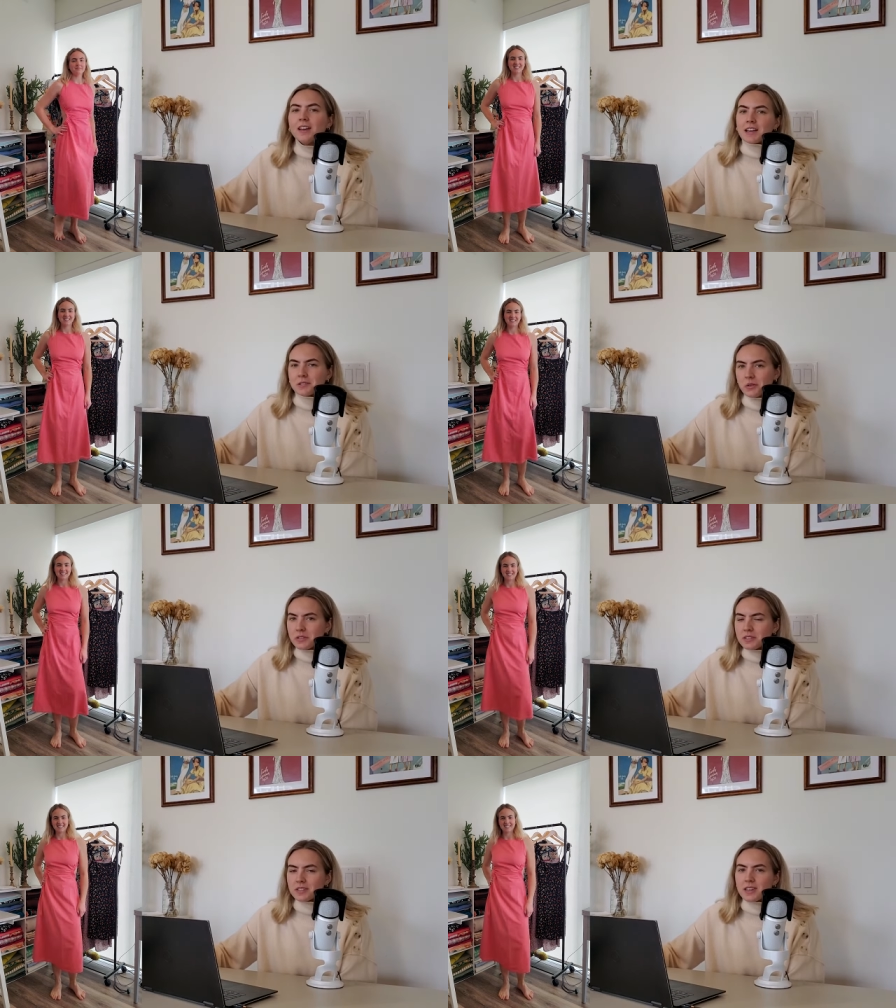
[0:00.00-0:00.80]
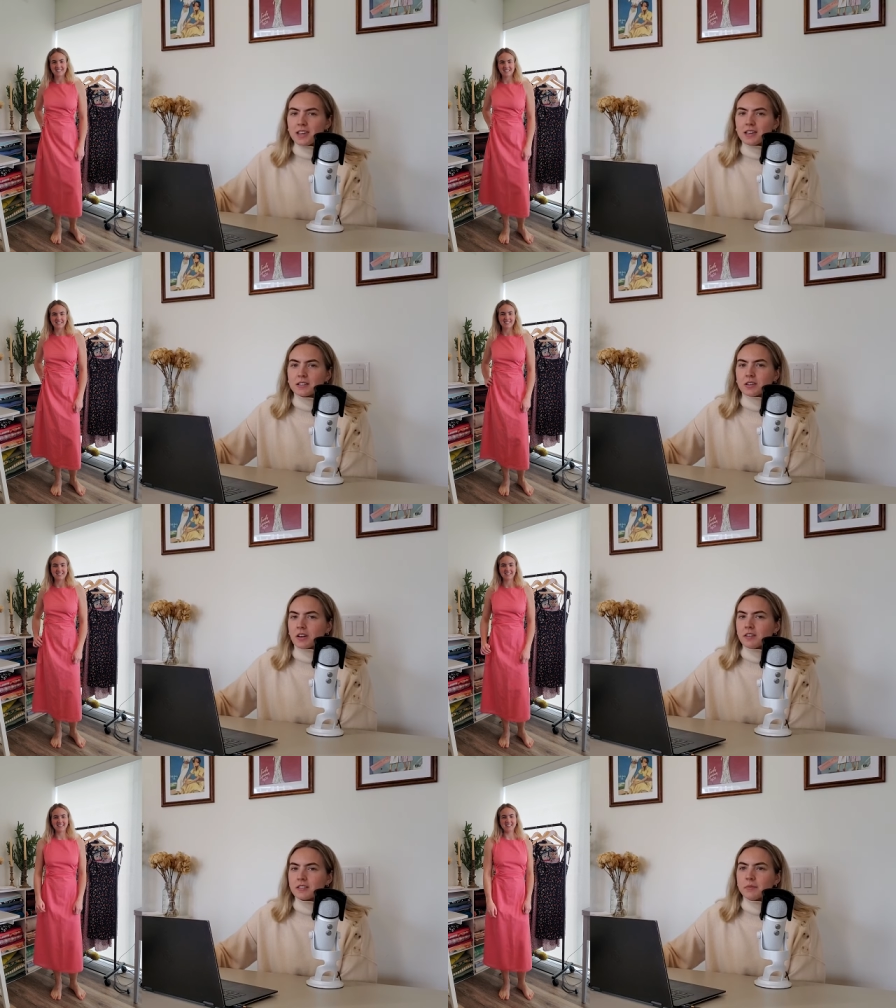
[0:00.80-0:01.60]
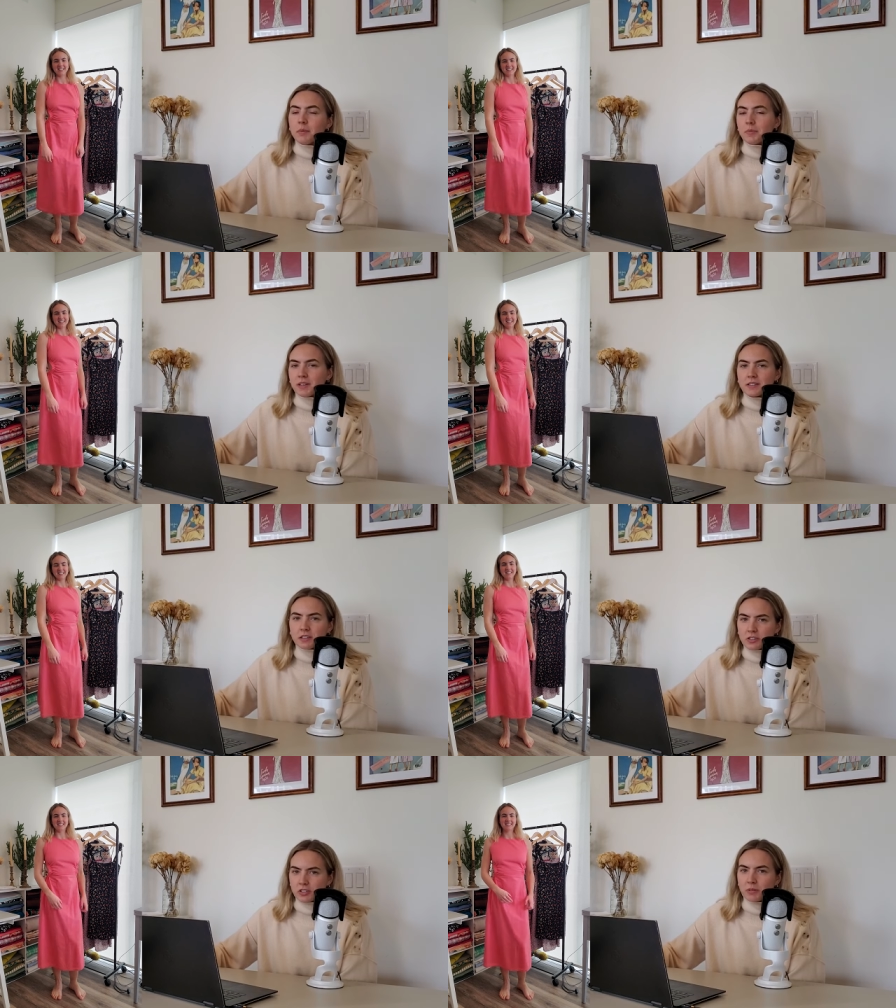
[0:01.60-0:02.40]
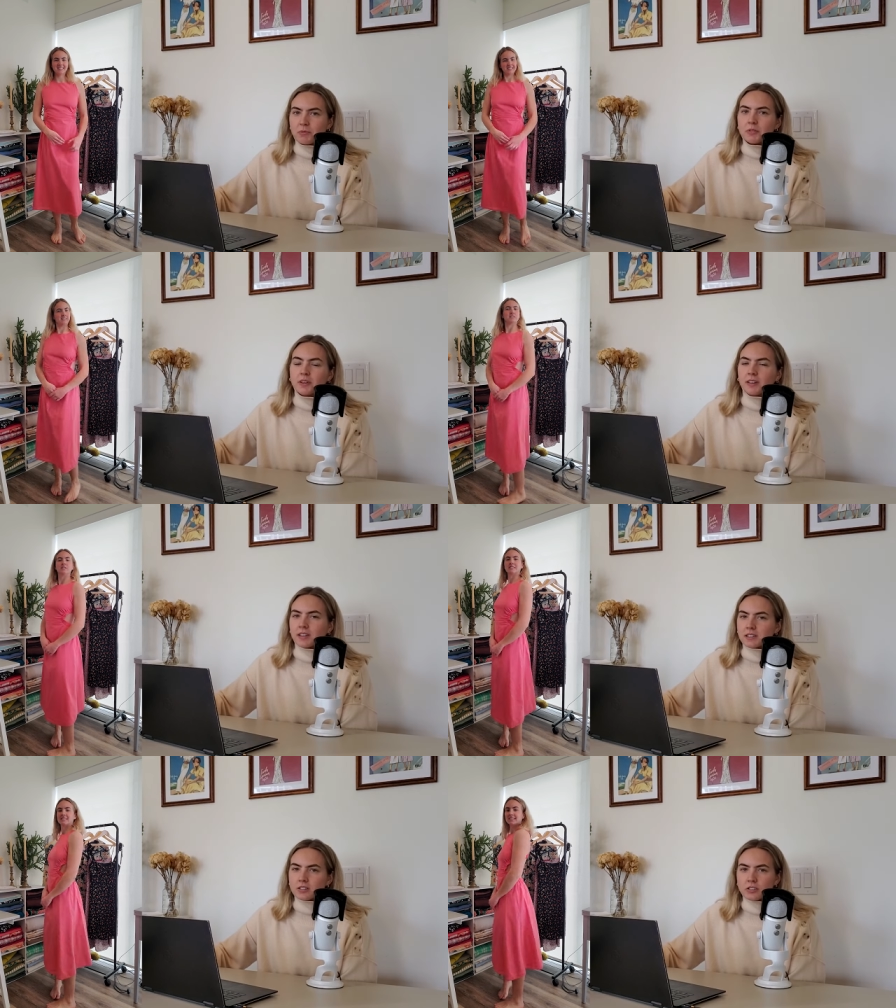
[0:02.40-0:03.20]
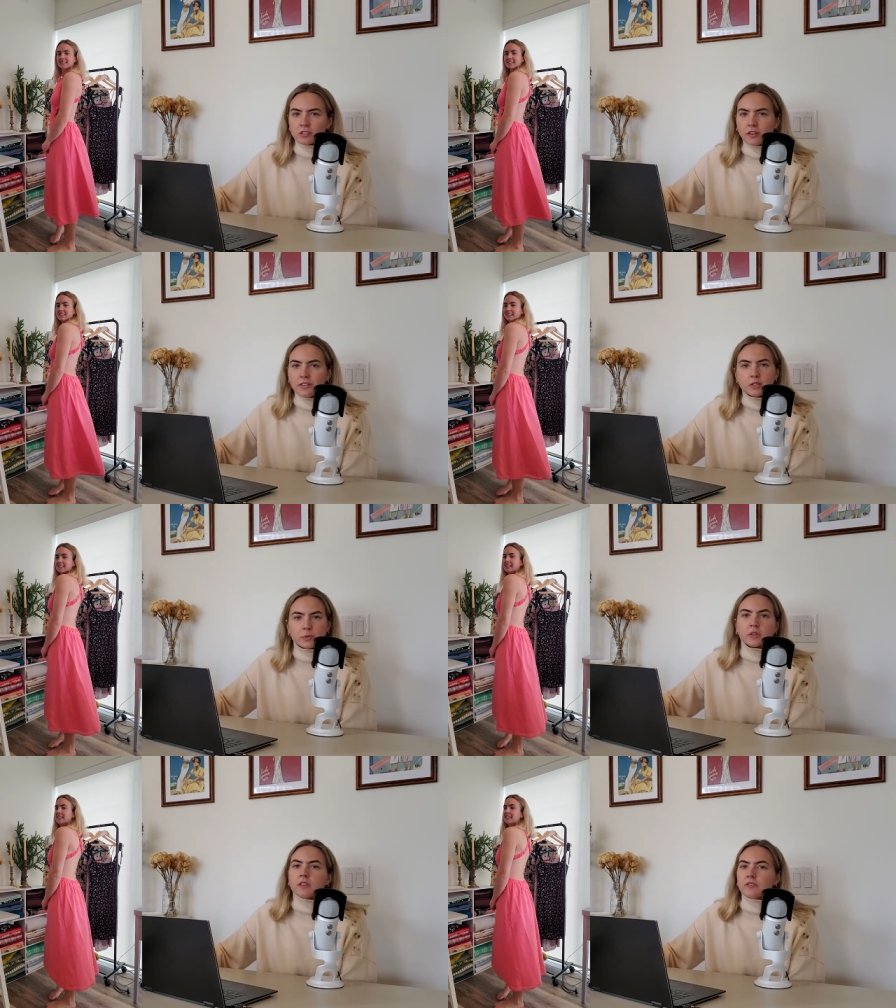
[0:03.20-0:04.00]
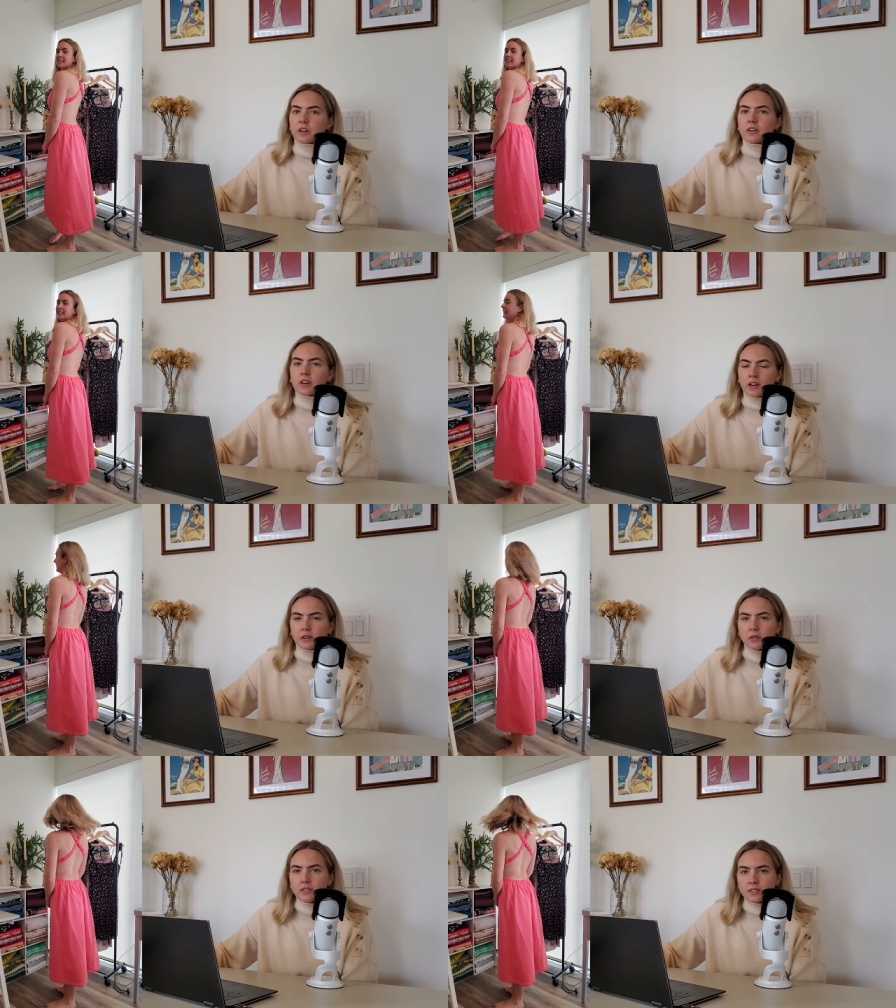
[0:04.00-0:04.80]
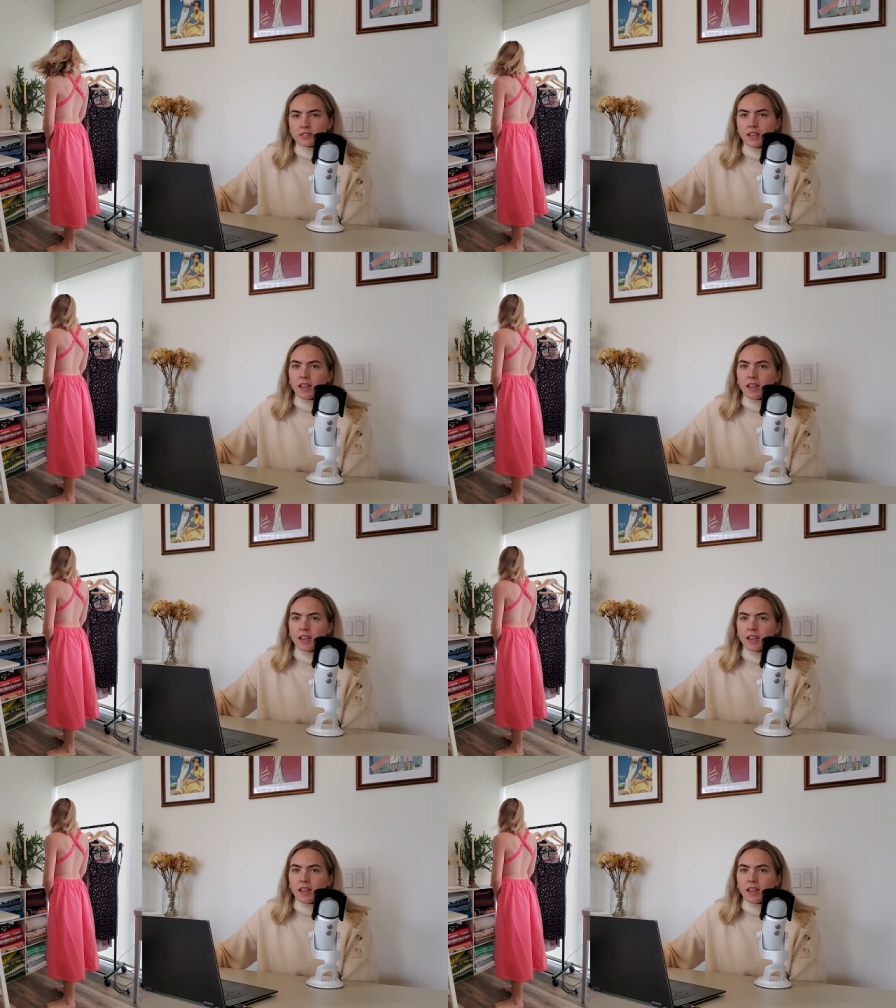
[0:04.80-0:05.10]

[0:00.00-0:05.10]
As you can see, it's got some amazing shape to it, like it's just got these really fun cutouts.